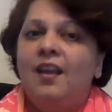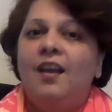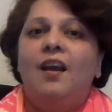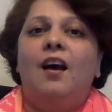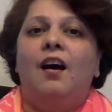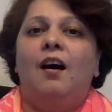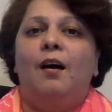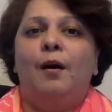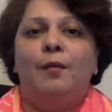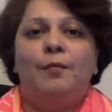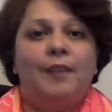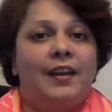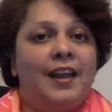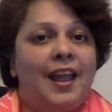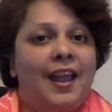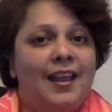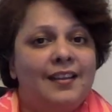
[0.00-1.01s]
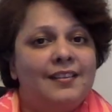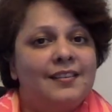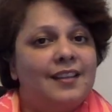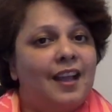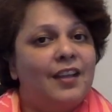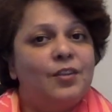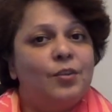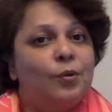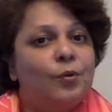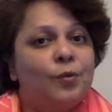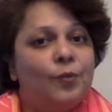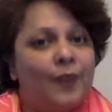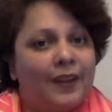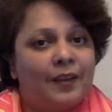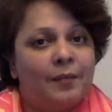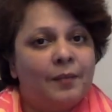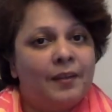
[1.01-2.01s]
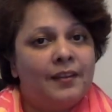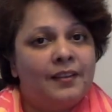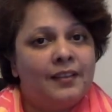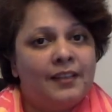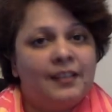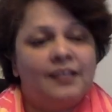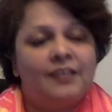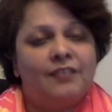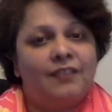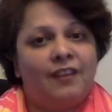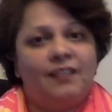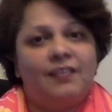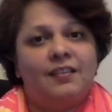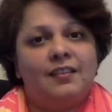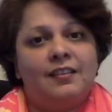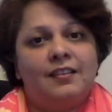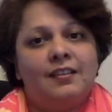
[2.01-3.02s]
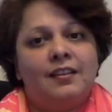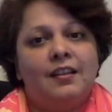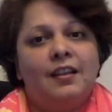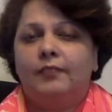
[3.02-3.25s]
and hence I don't recommend these funds.